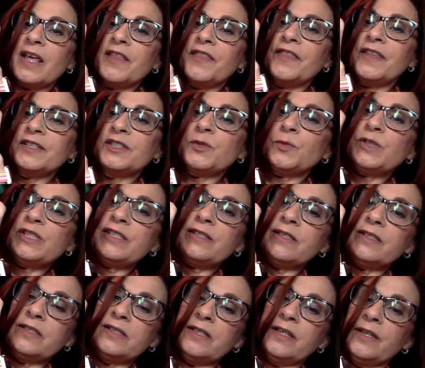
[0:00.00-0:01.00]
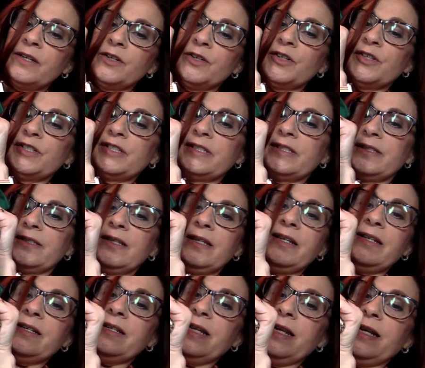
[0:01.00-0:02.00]
This was this year's
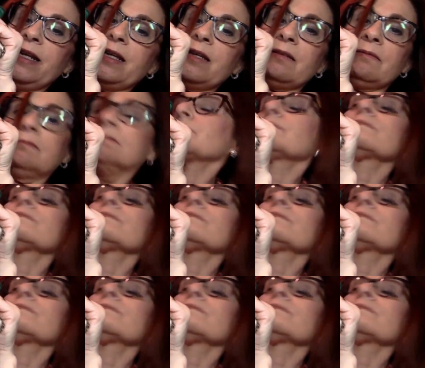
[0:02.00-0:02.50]
knitting